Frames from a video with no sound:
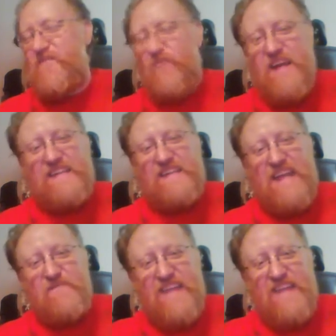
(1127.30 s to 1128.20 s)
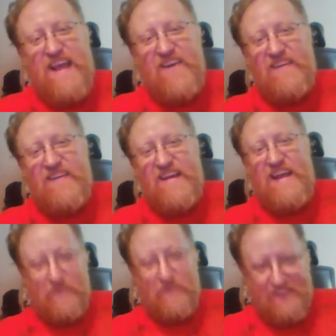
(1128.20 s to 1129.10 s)
Reagan came to town
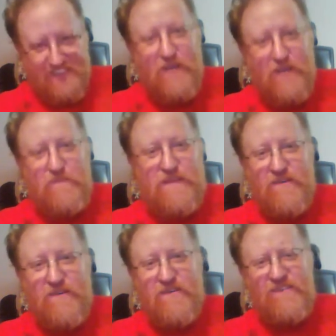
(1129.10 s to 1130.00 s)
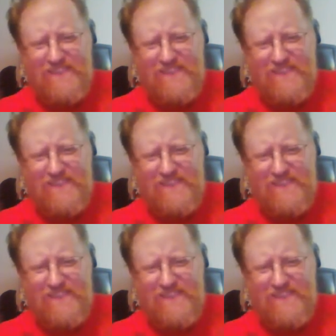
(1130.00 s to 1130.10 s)
and we snubbed him.